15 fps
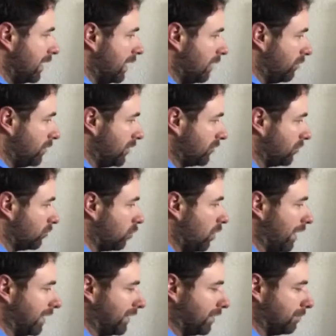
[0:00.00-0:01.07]
and this is
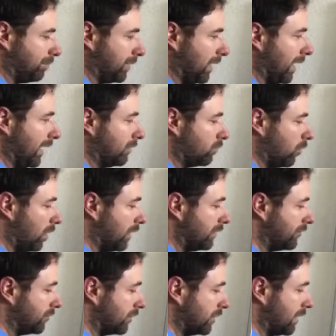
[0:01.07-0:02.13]
y to the implied 1,
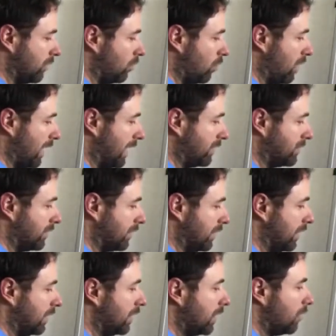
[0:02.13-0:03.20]
so you're going to get y to
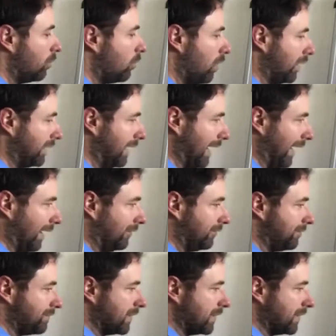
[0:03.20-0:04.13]
the 1/2.